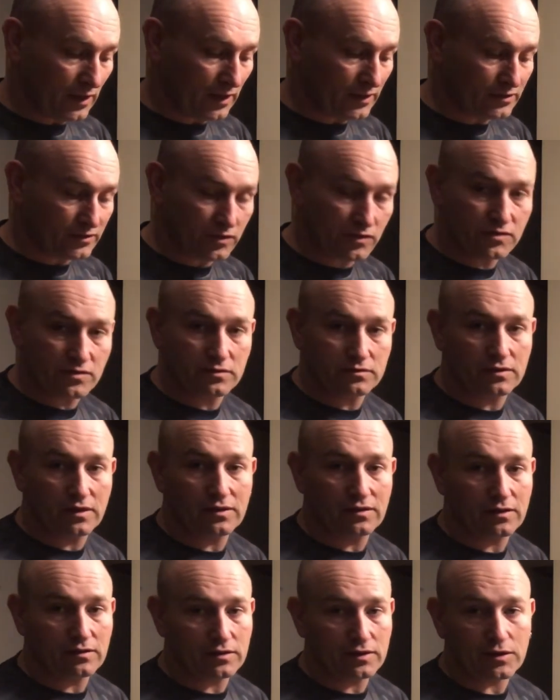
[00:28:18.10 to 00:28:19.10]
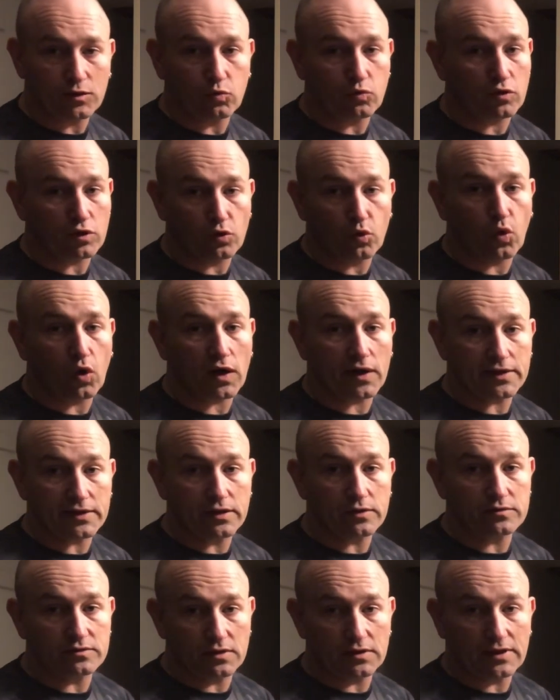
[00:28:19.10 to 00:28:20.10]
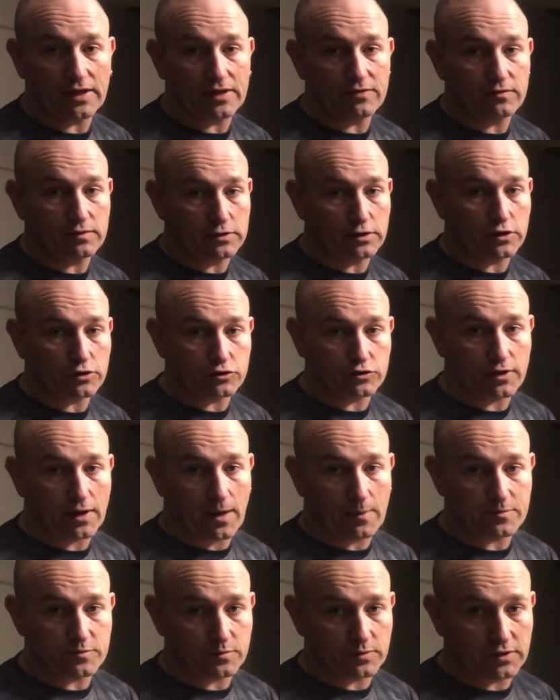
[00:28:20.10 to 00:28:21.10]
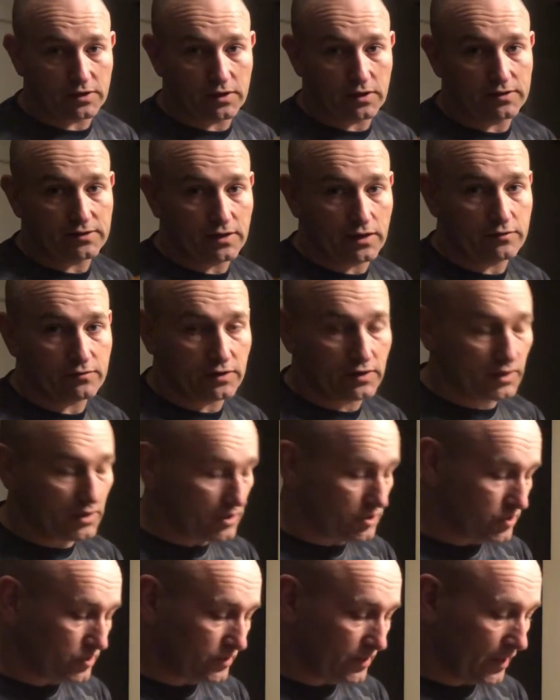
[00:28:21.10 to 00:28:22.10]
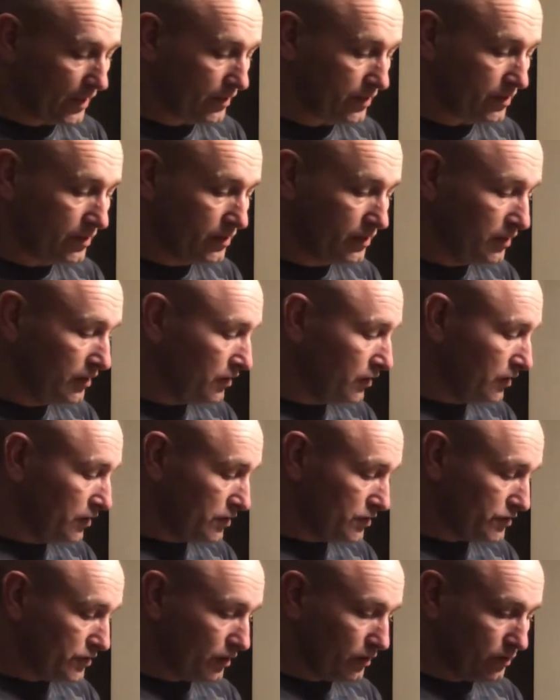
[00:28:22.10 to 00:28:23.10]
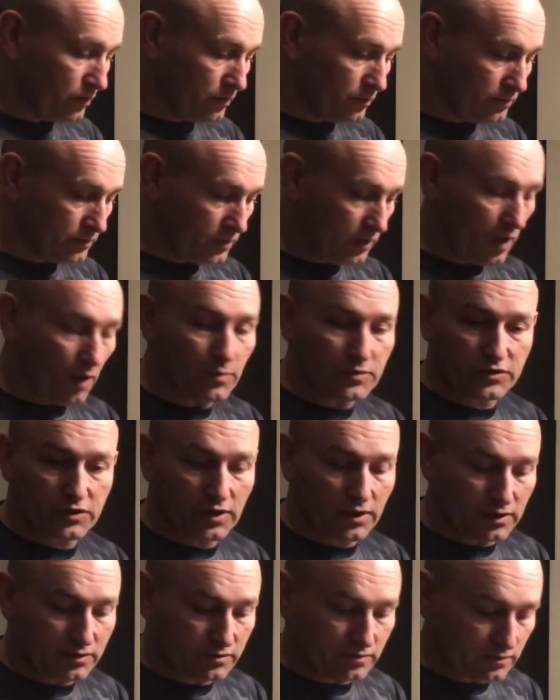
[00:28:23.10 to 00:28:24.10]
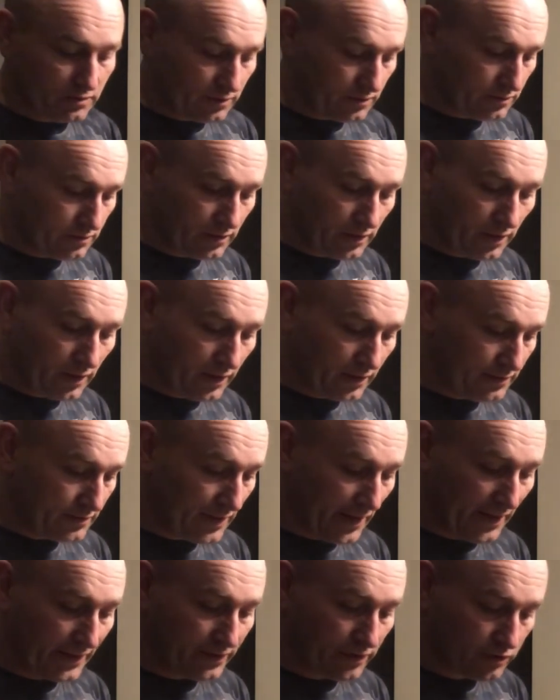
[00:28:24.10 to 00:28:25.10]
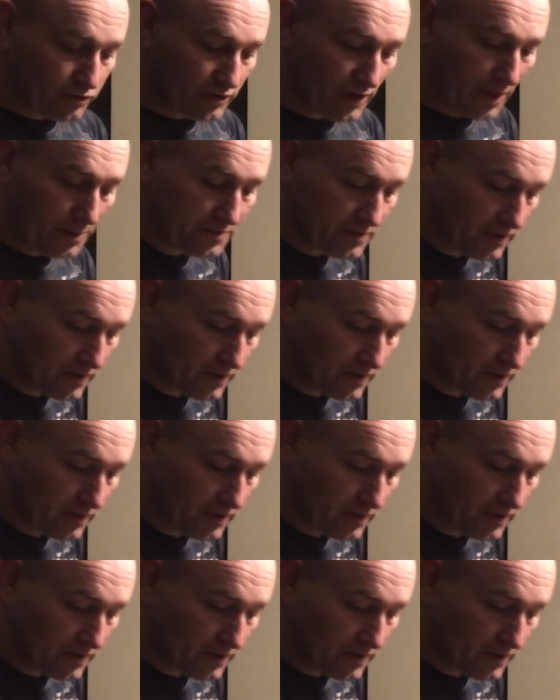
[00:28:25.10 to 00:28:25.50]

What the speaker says: doesn't require you to label your traps with an identification tag. So you always got to tag your traps.